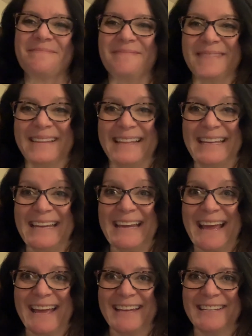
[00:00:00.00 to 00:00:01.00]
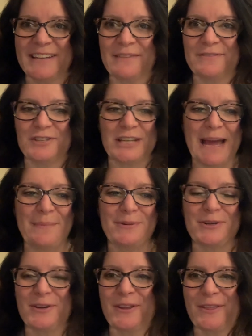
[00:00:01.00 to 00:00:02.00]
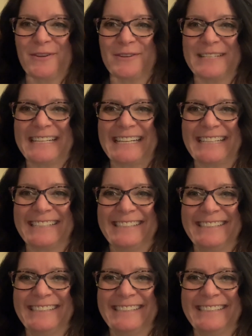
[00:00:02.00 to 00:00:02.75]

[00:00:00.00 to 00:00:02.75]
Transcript: The end of chapter 13.